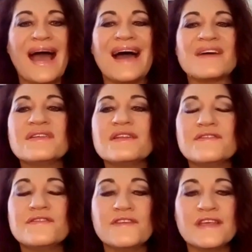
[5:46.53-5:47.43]
How did it
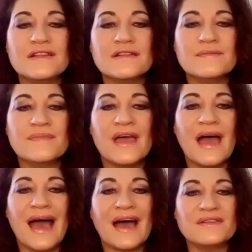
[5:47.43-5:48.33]
feel?
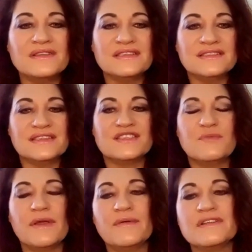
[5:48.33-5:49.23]
How did this
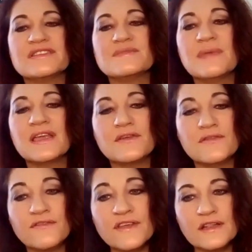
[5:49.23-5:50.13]
experience make you
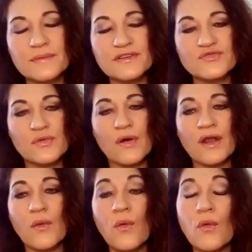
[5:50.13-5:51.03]
feel? Because we want
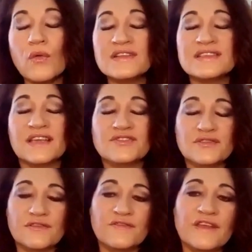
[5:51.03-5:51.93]
to always get to
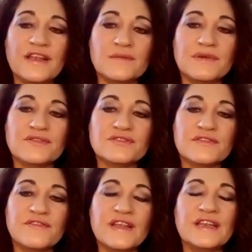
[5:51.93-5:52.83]
the feeling, because
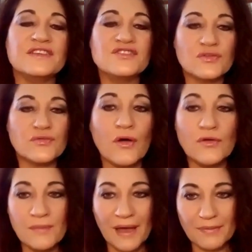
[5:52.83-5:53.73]
the feeling is your
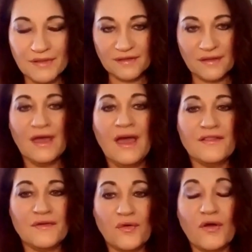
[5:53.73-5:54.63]
roadmap, and
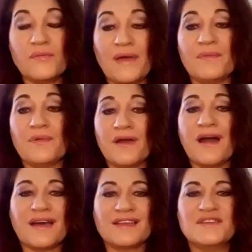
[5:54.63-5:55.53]
the roadmap will
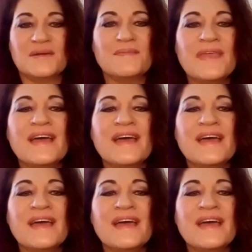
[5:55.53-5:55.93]
guide you.